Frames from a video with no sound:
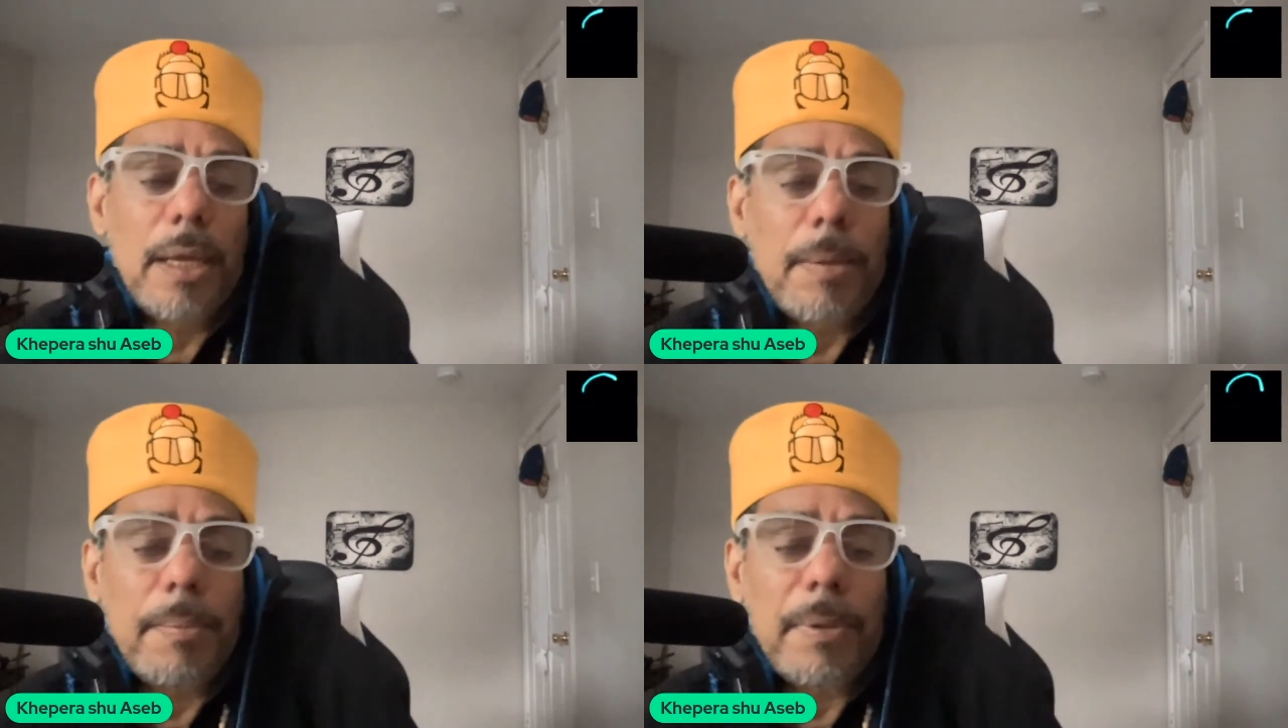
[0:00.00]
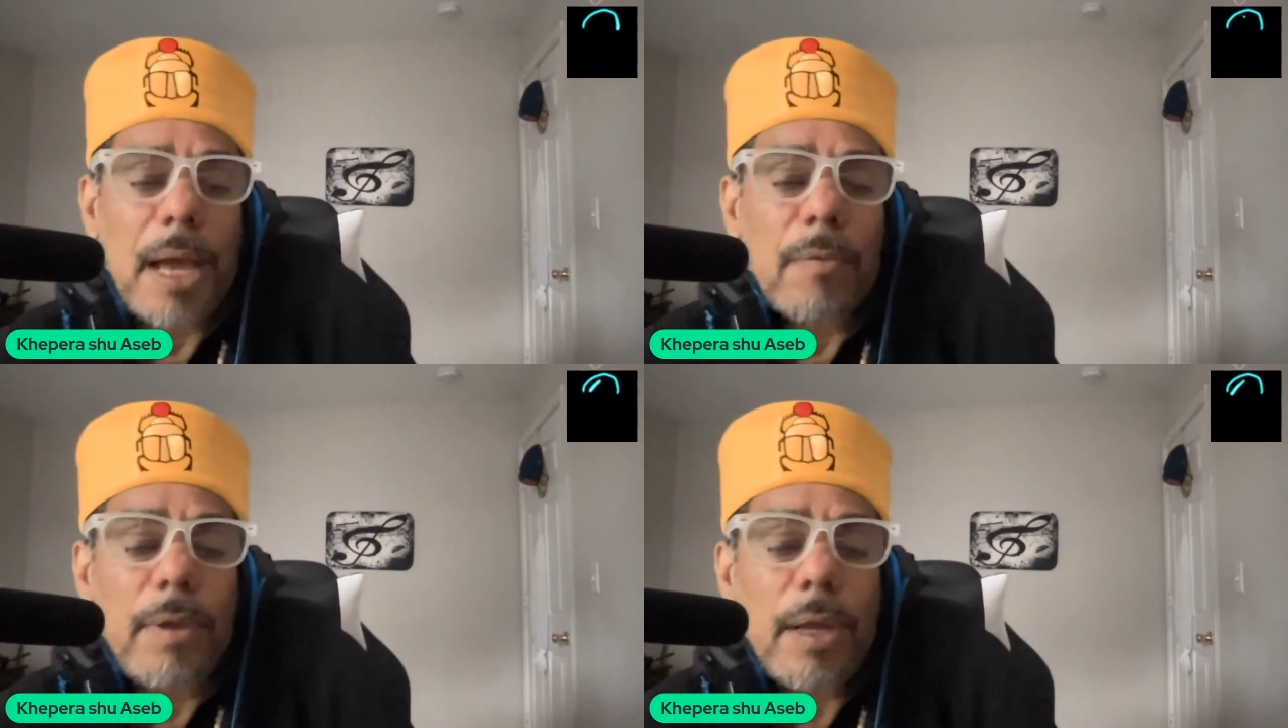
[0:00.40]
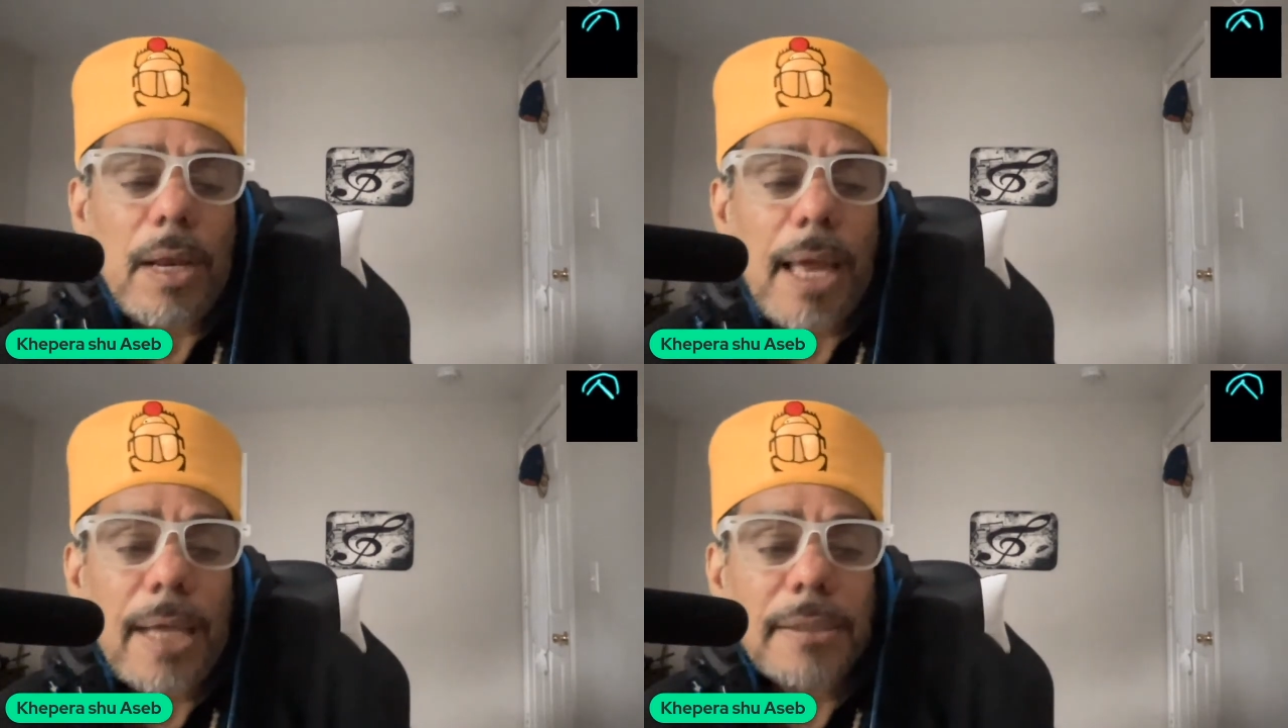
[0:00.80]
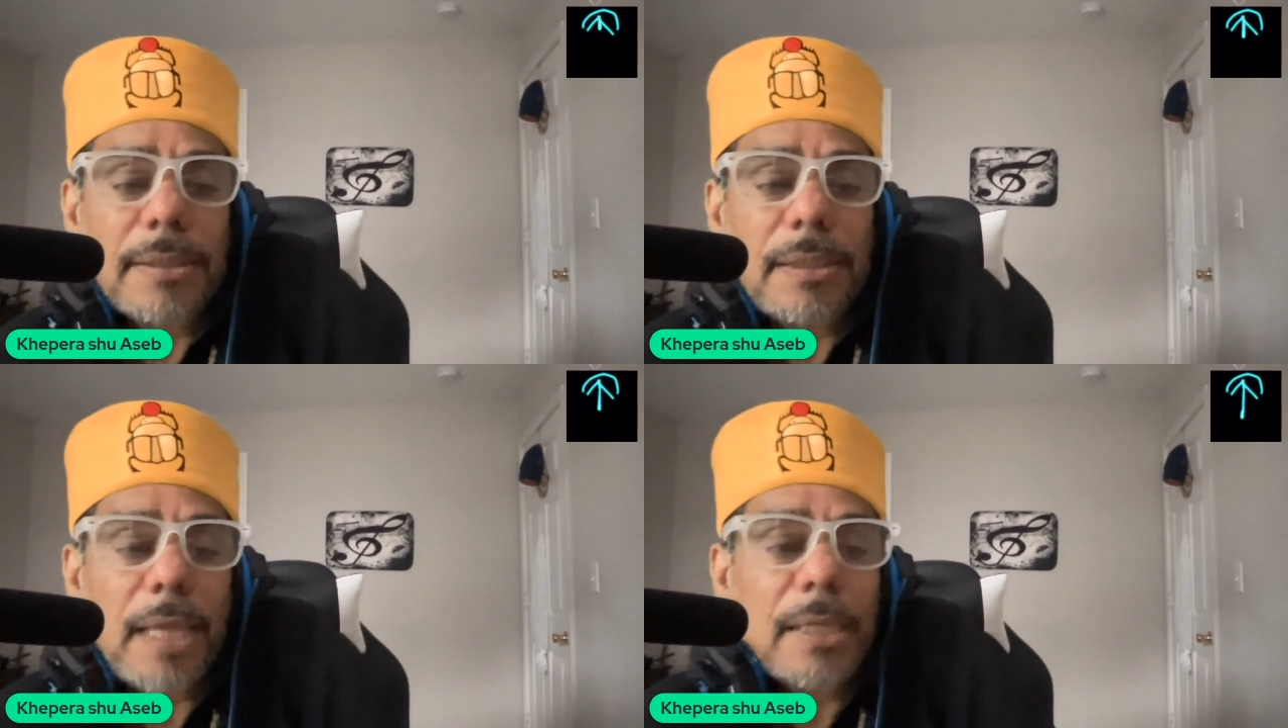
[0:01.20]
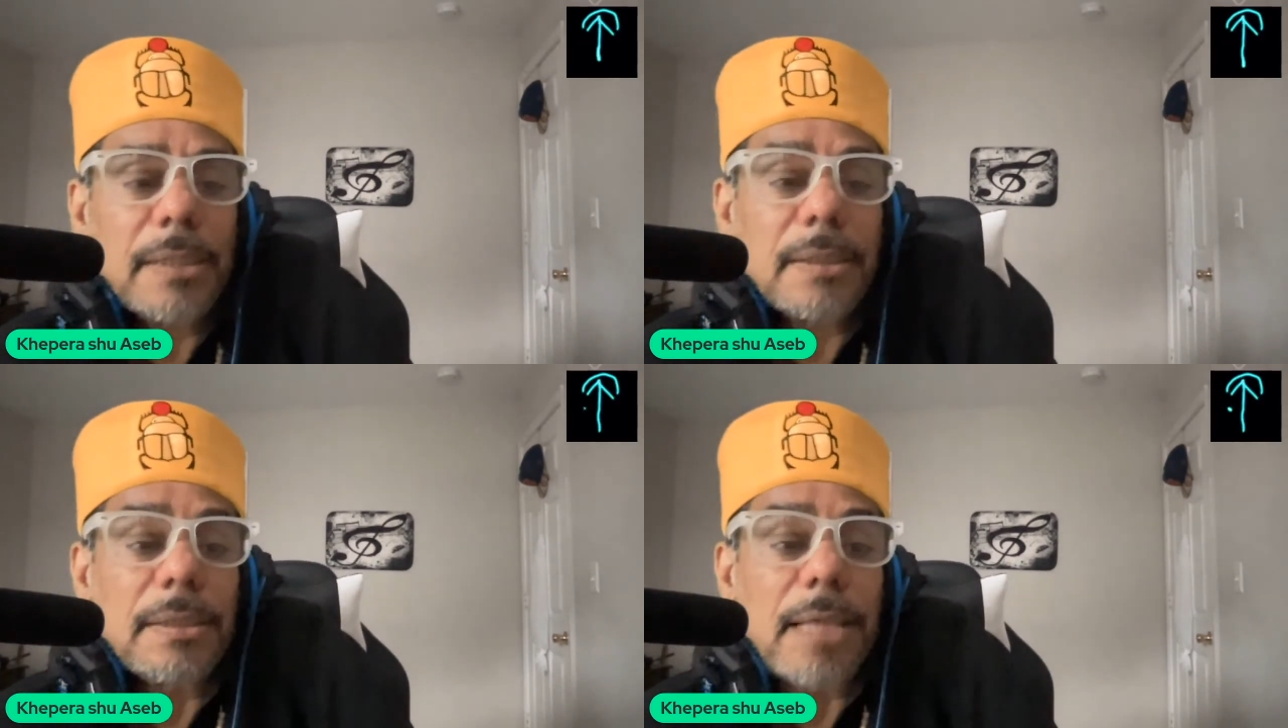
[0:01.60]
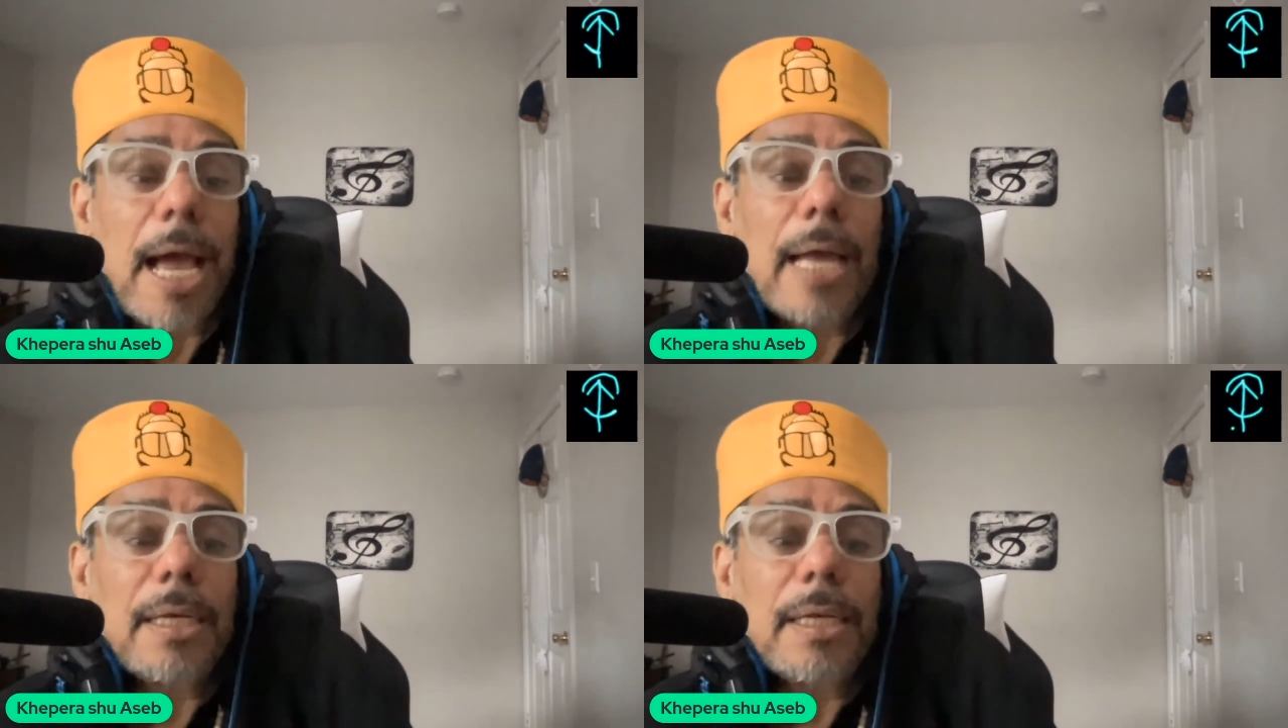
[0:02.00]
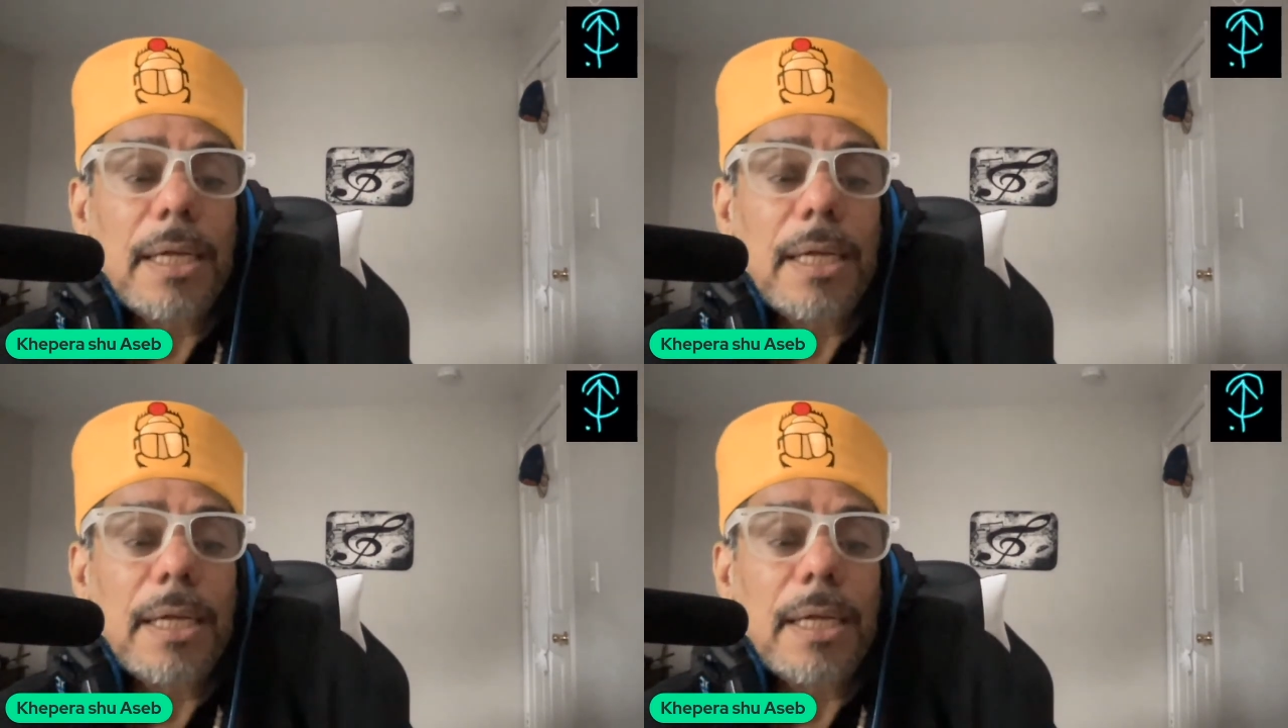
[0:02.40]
but not realizing that it's not